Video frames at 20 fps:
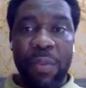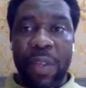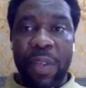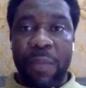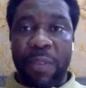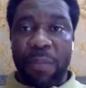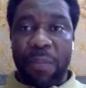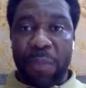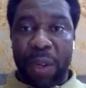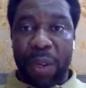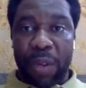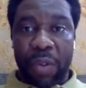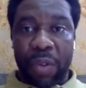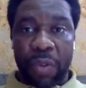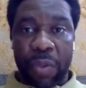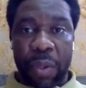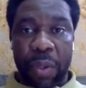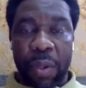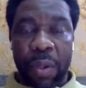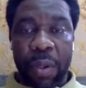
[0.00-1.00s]
sometimes in
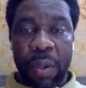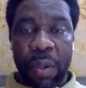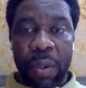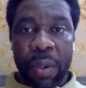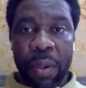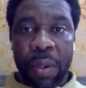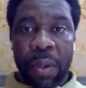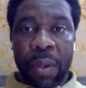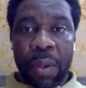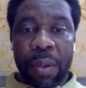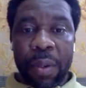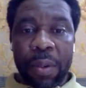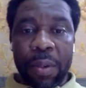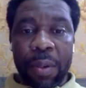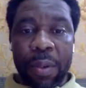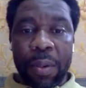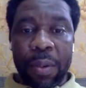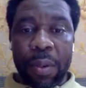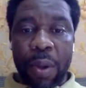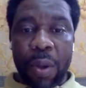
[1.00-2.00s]
ministry.
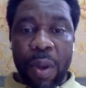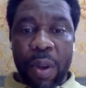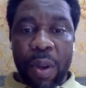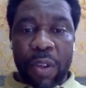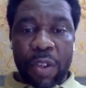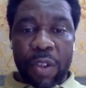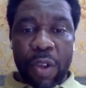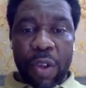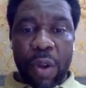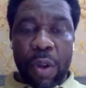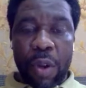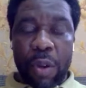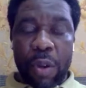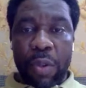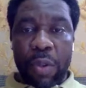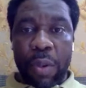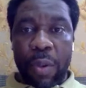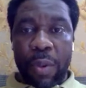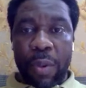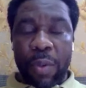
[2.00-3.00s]
God is calling
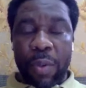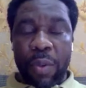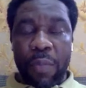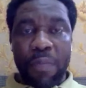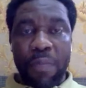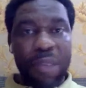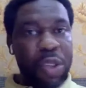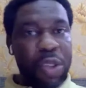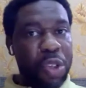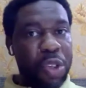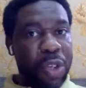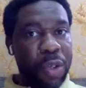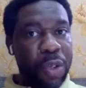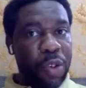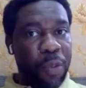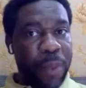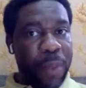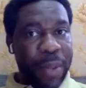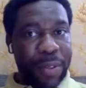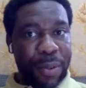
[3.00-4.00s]
you to go to
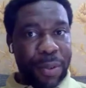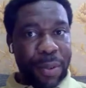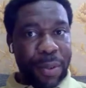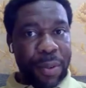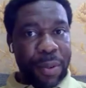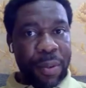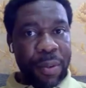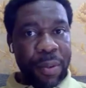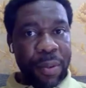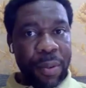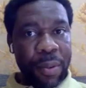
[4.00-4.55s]
Michigan to pastor,